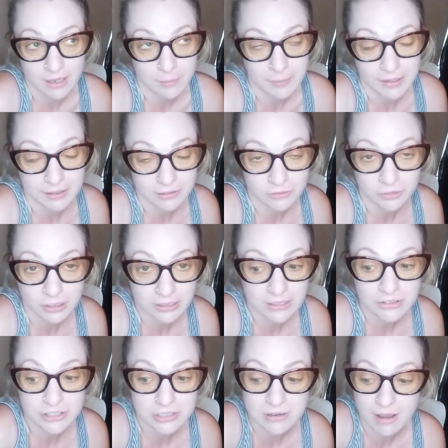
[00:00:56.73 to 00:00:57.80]
I mean, really,
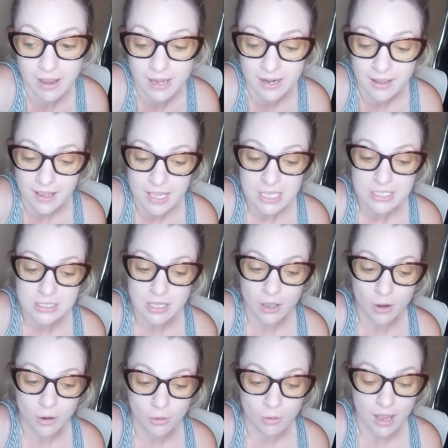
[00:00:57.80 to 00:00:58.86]
there's not.
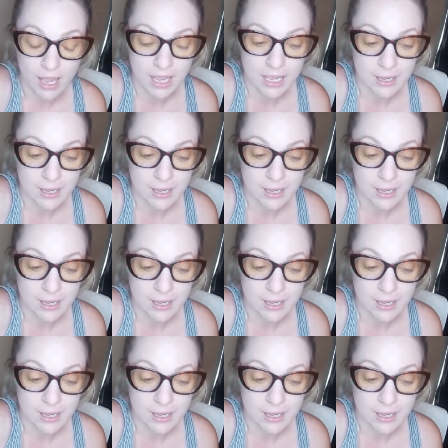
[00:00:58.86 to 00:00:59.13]
So,